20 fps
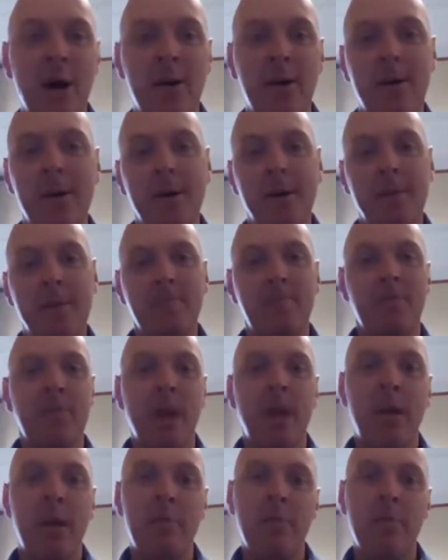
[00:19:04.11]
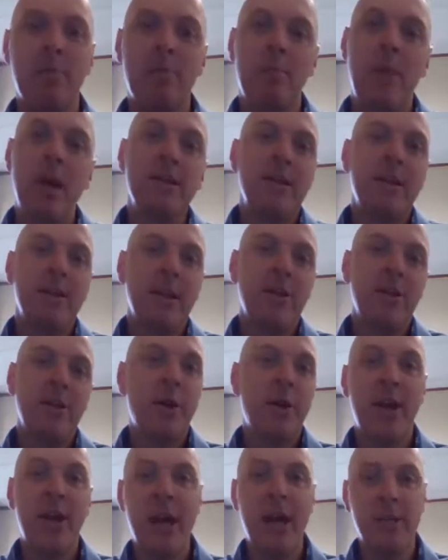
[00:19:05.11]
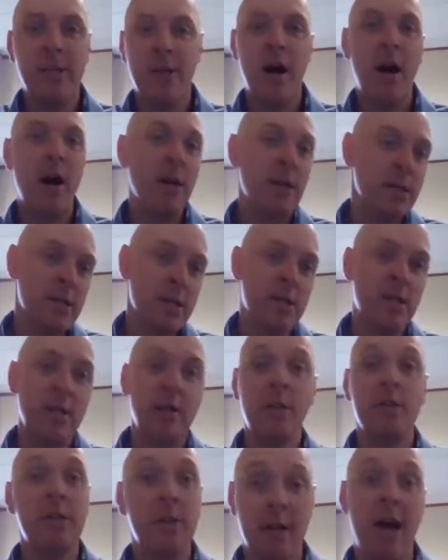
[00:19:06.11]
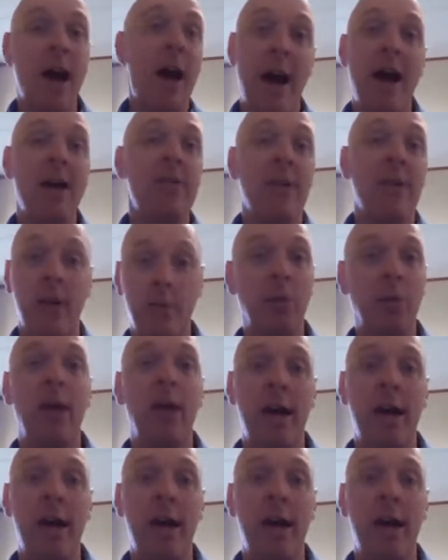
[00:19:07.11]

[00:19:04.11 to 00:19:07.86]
but I mean, basically $3,000 is close to not having a